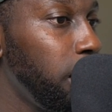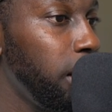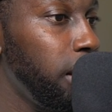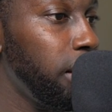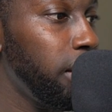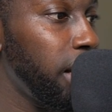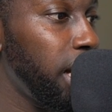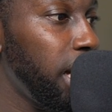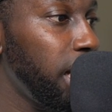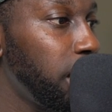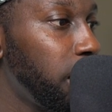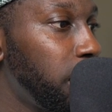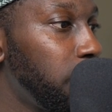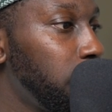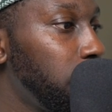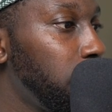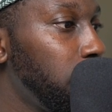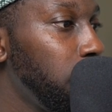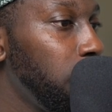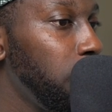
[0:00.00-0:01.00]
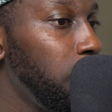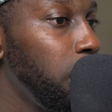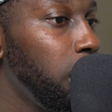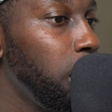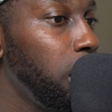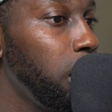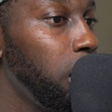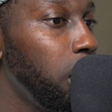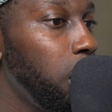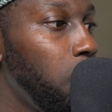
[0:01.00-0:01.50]
that.
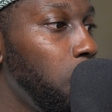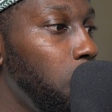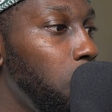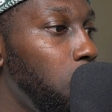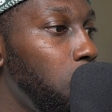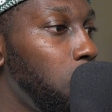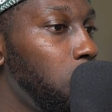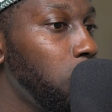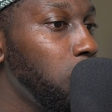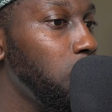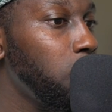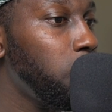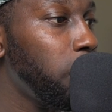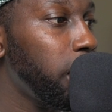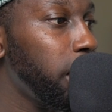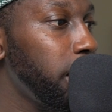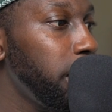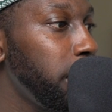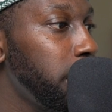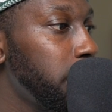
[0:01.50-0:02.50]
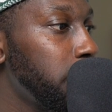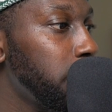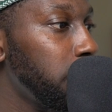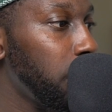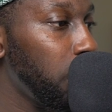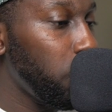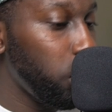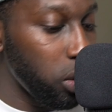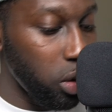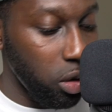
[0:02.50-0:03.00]
Otherwise,
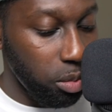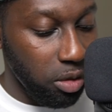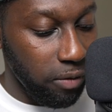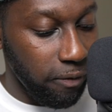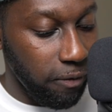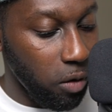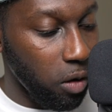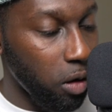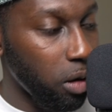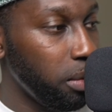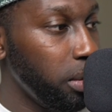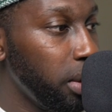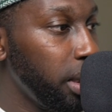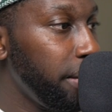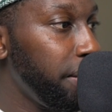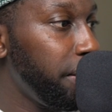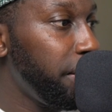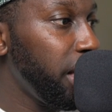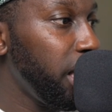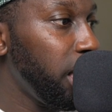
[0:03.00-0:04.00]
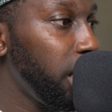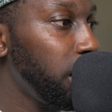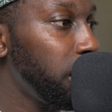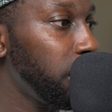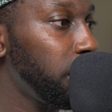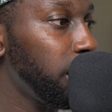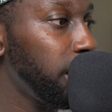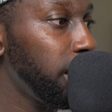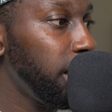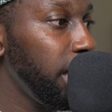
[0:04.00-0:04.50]
I want to perform the
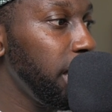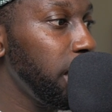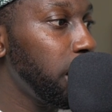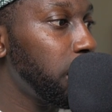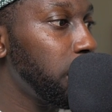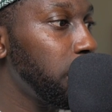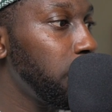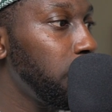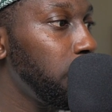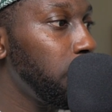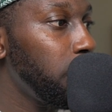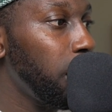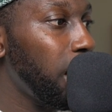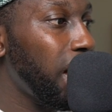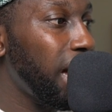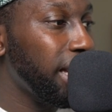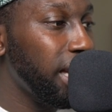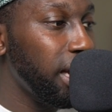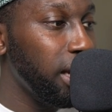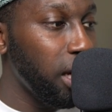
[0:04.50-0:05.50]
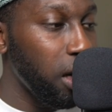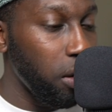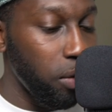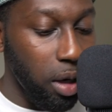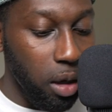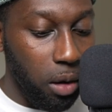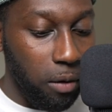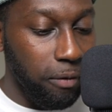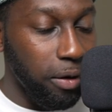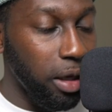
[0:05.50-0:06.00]
delete. I can get
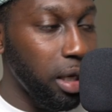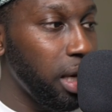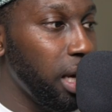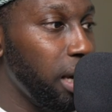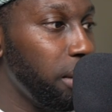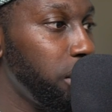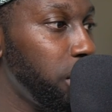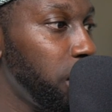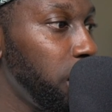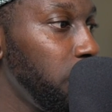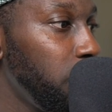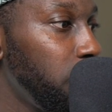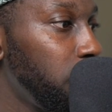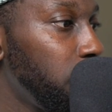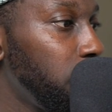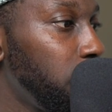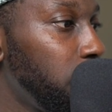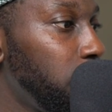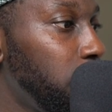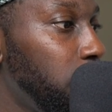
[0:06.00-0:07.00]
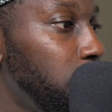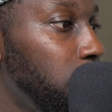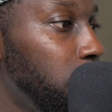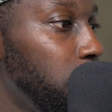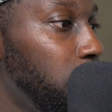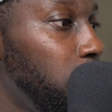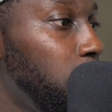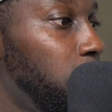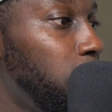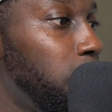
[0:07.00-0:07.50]
rid of the empty
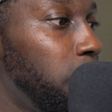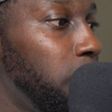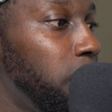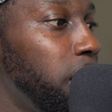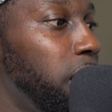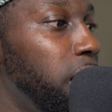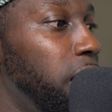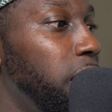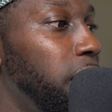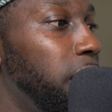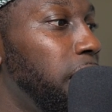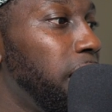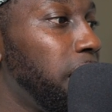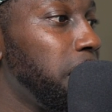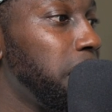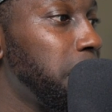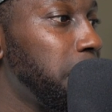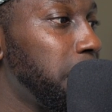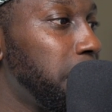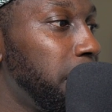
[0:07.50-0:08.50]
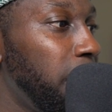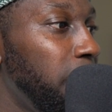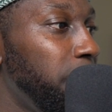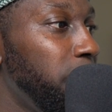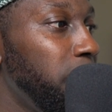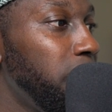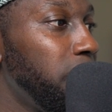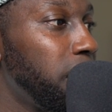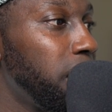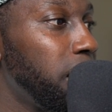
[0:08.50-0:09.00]
or the else
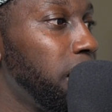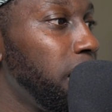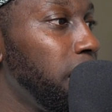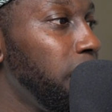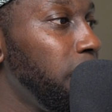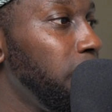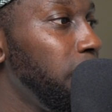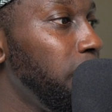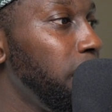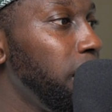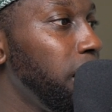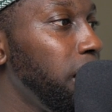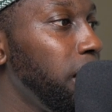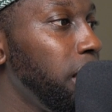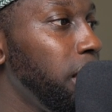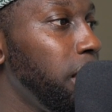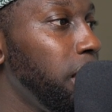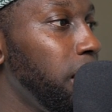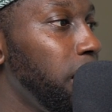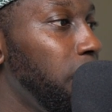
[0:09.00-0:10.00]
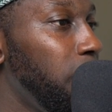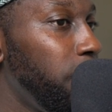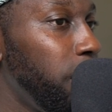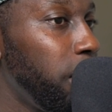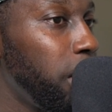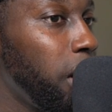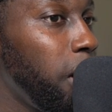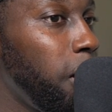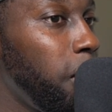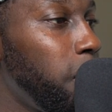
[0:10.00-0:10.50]
statement. There
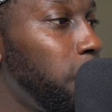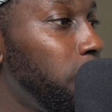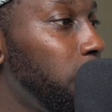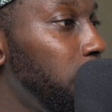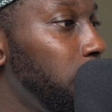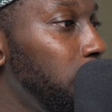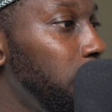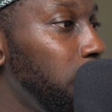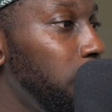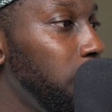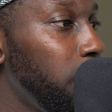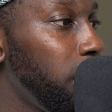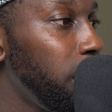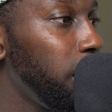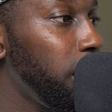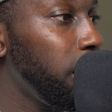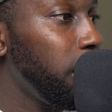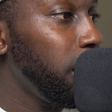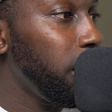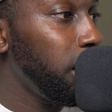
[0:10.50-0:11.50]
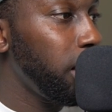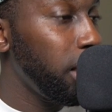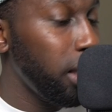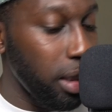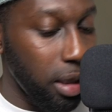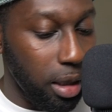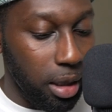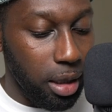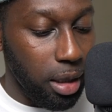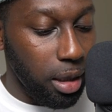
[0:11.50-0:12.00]
we go.
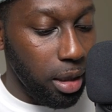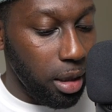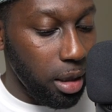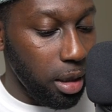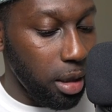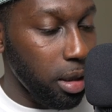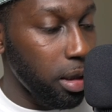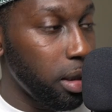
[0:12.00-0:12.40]
And